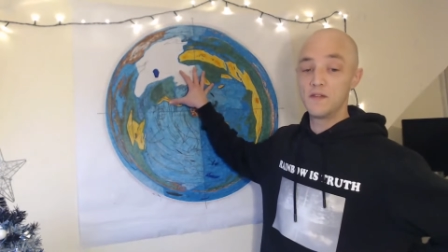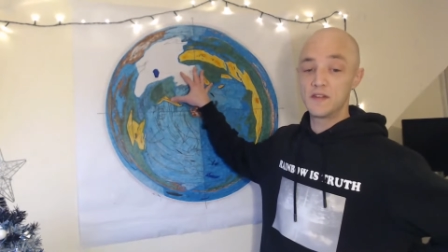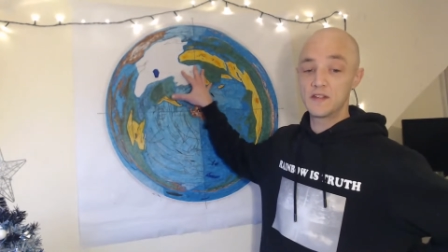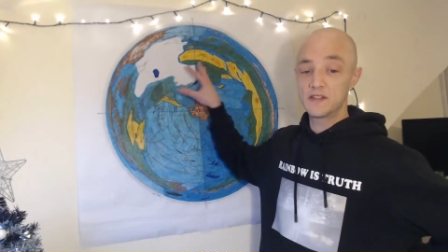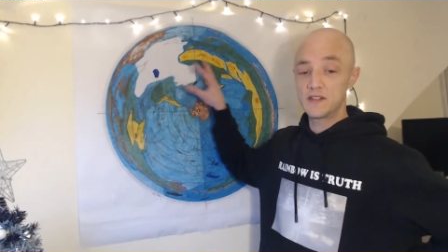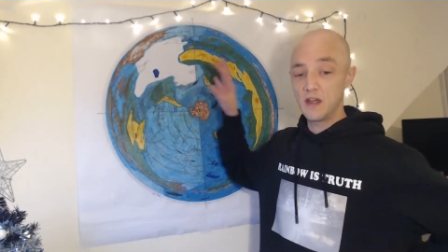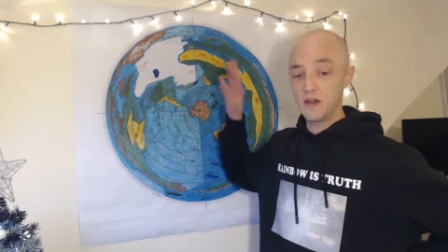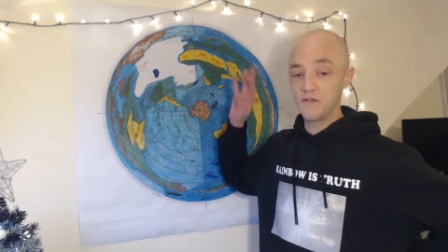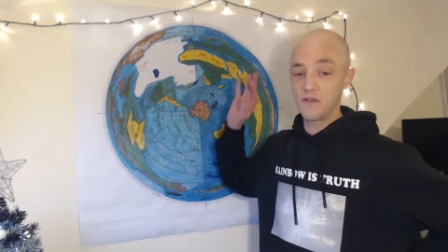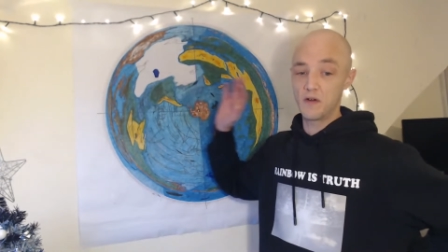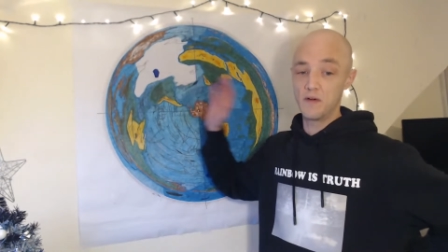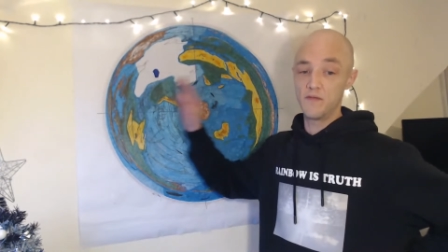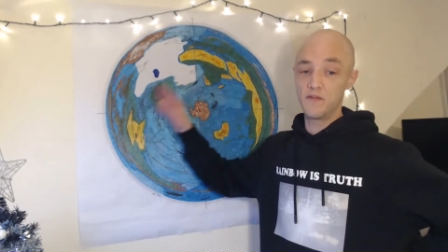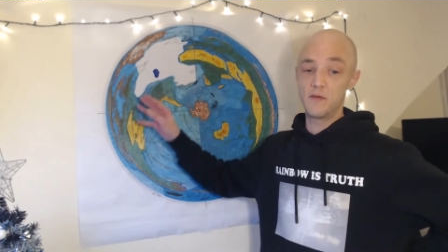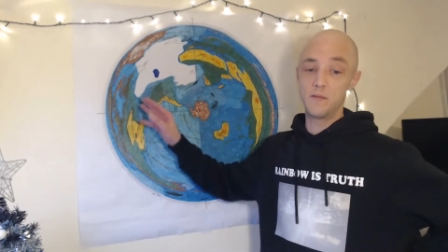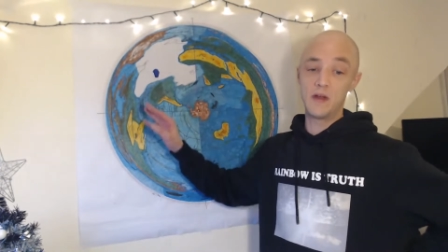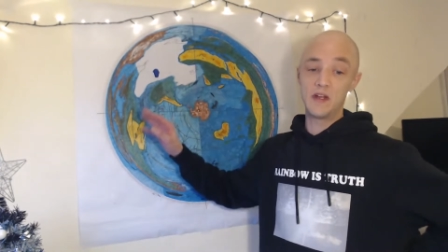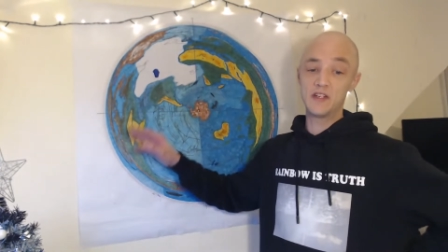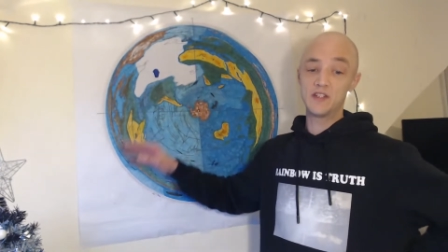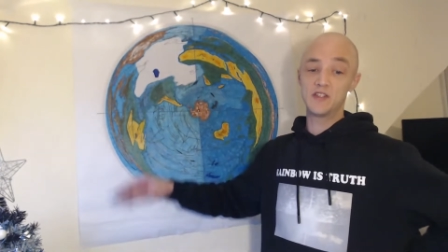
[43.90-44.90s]
there's other
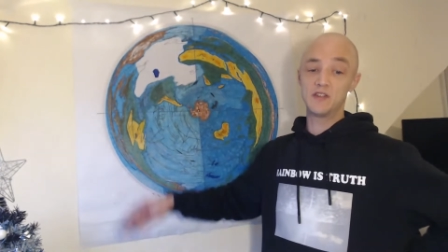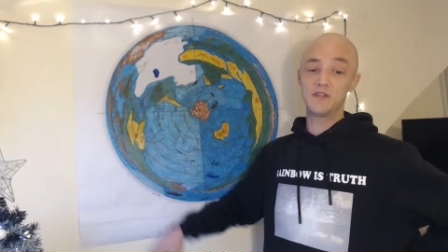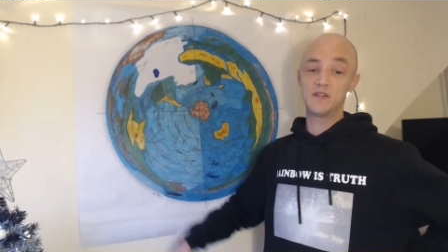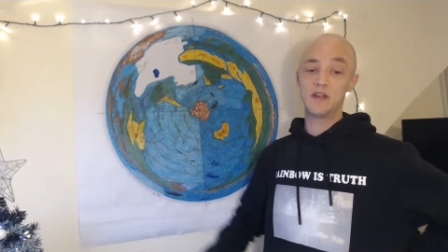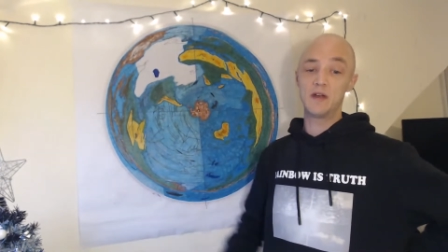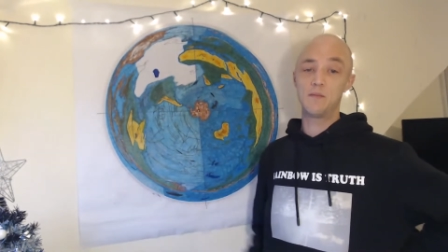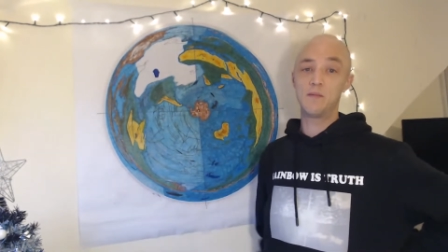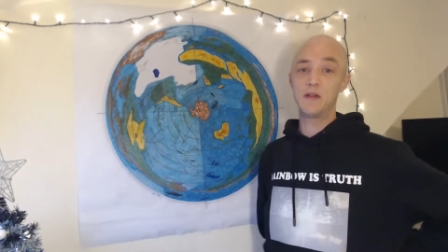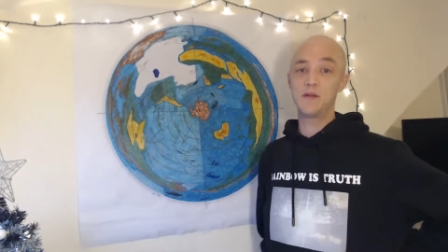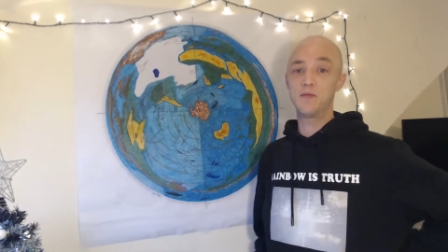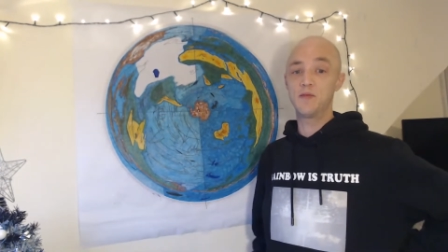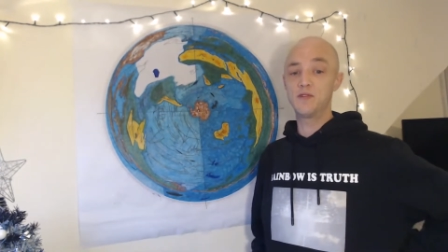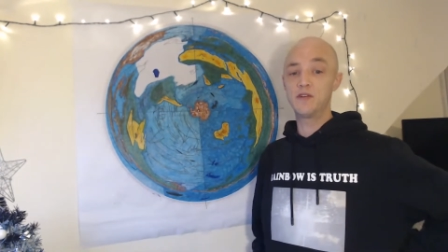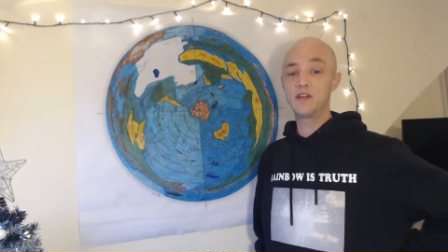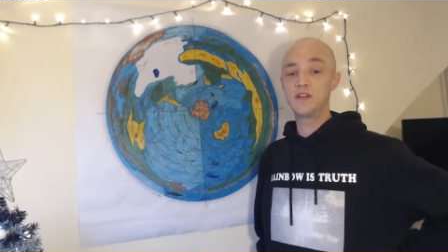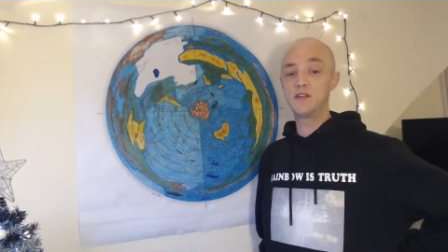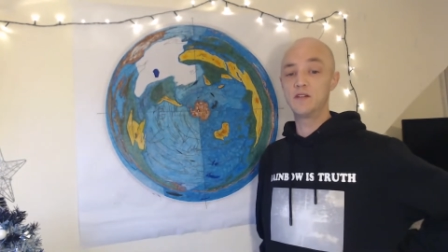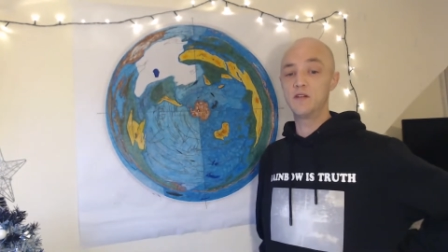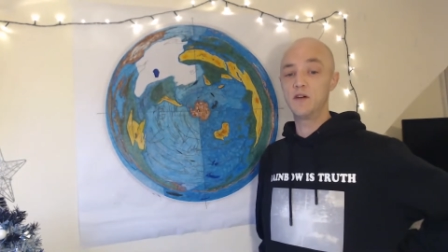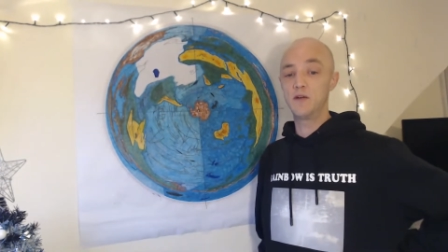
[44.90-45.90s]
information that people
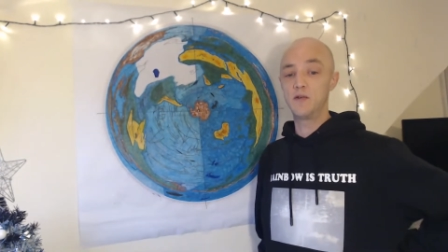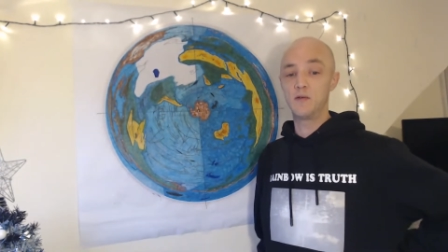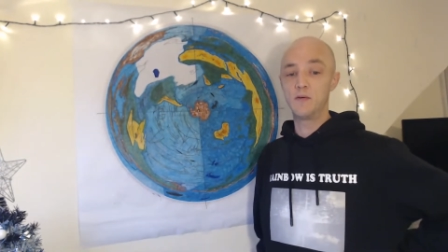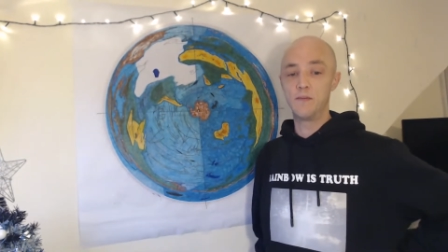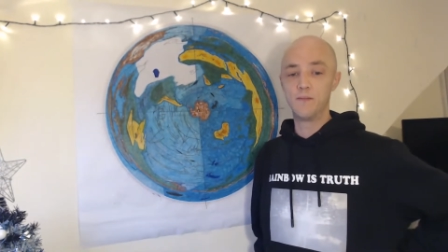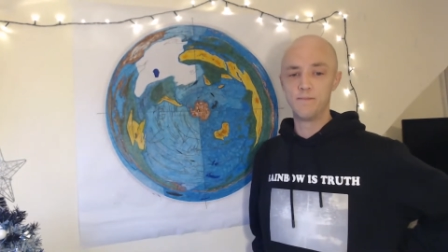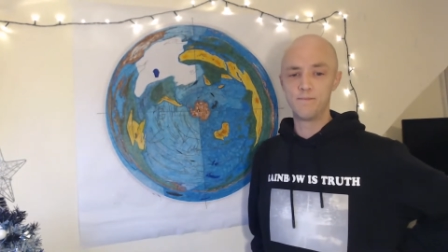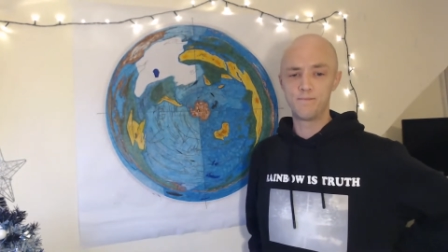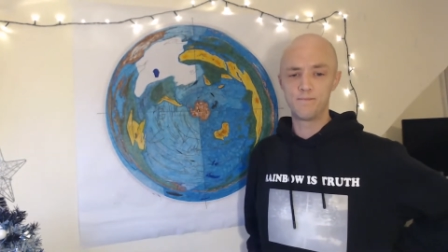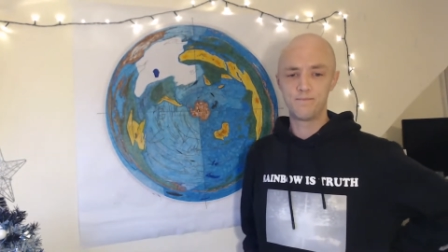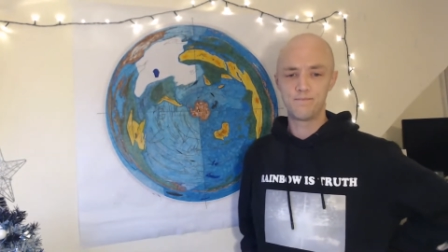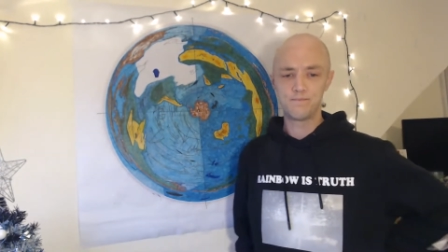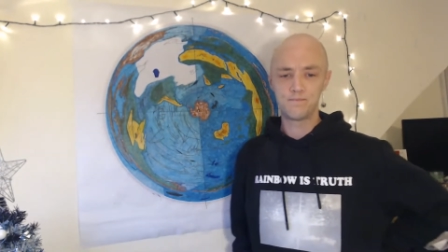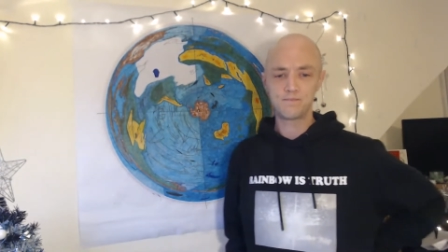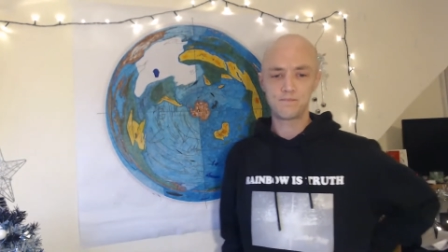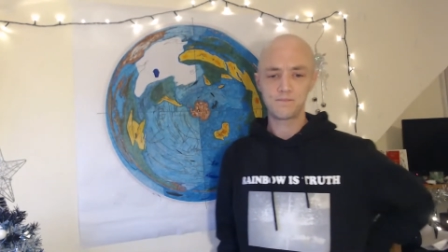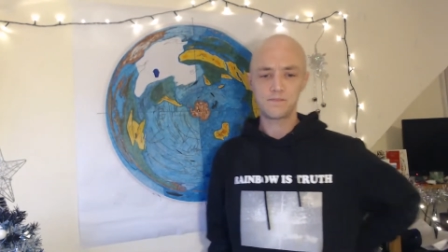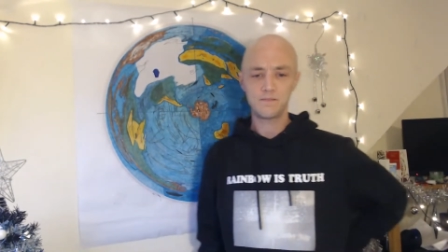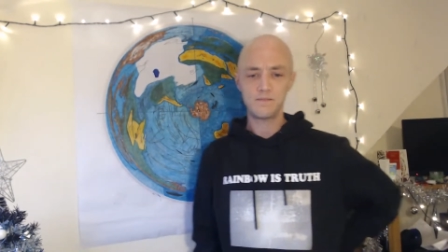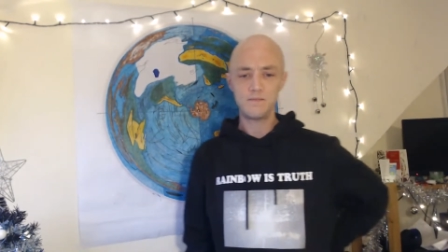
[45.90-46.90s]
need to know
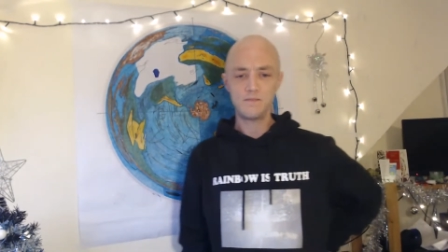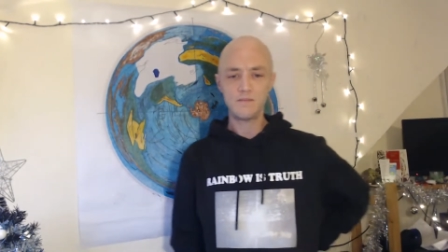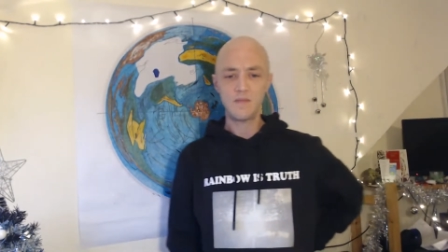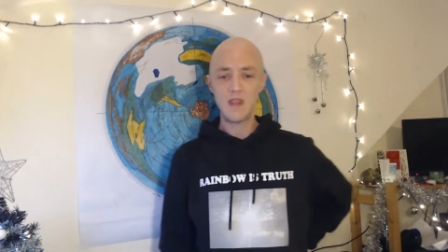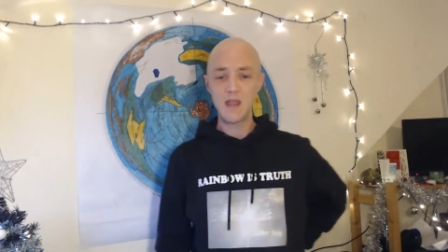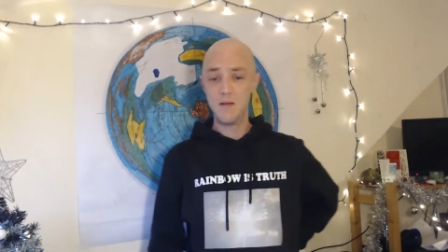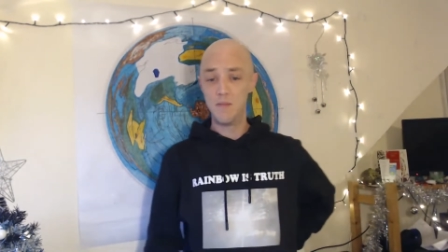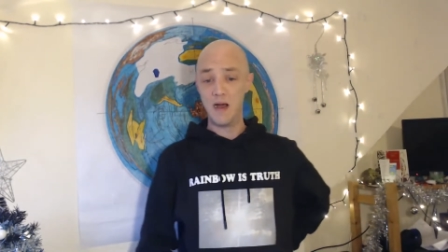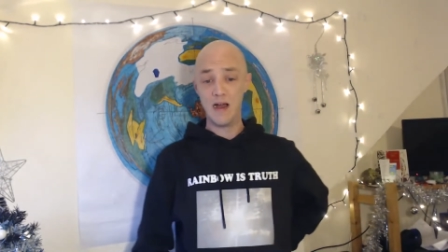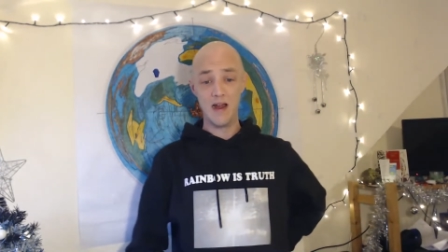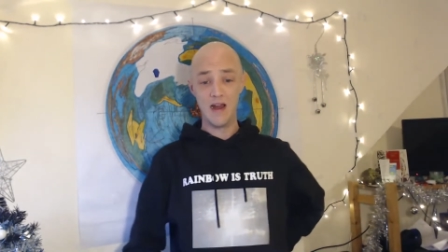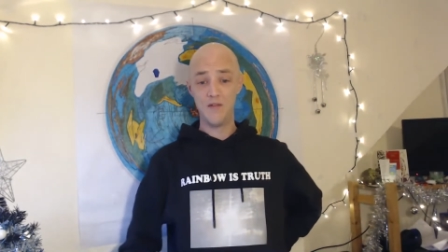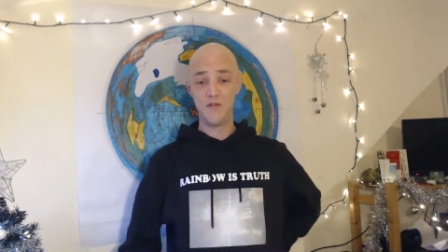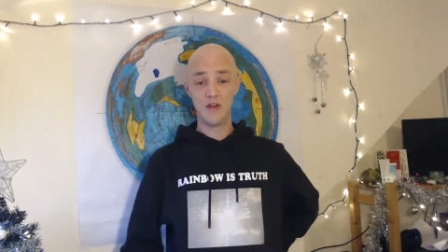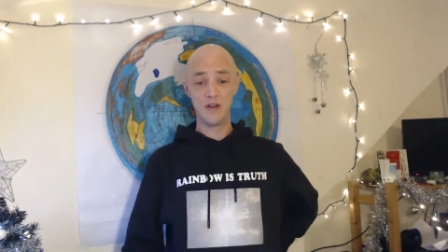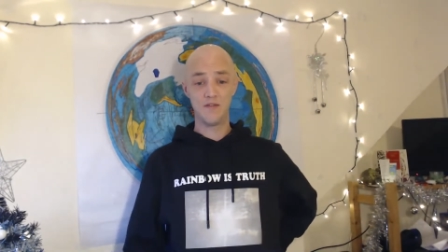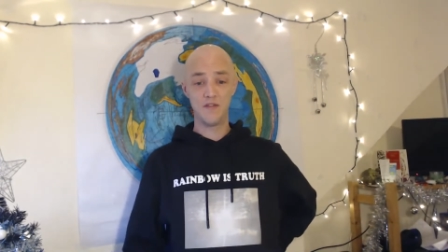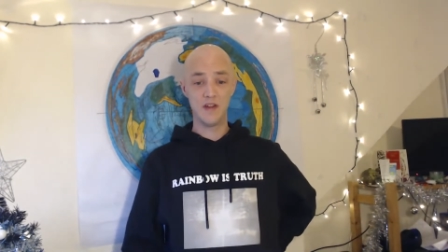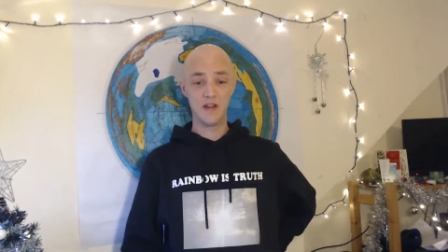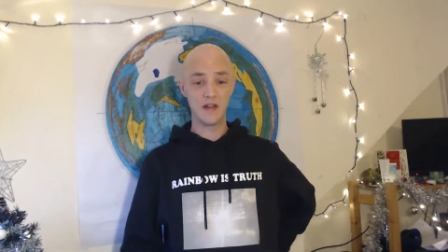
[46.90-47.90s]
about
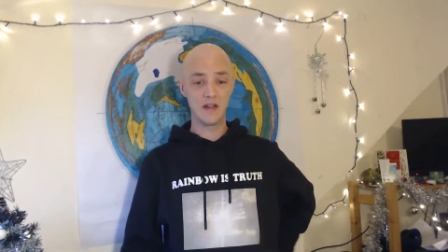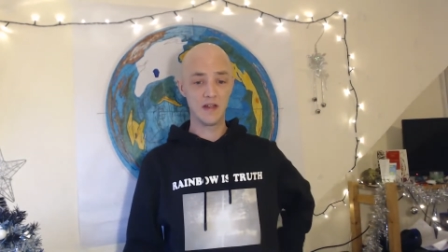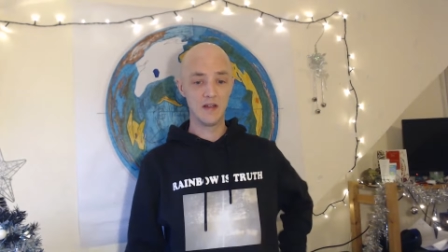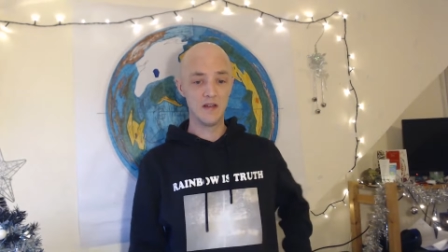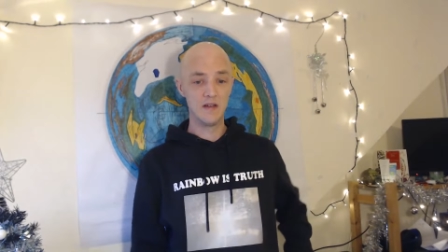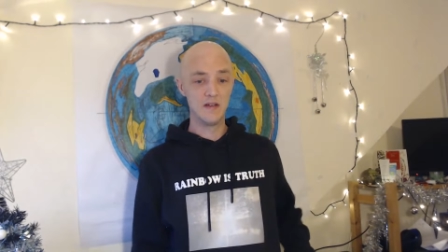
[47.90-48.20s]
everything.